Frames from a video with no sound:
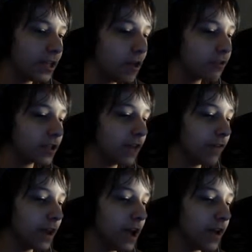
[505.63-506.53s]
You son of
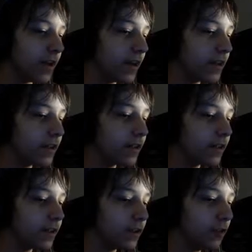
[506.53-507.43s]
a gun!
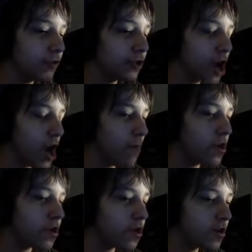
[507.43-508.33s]
You don't scare me.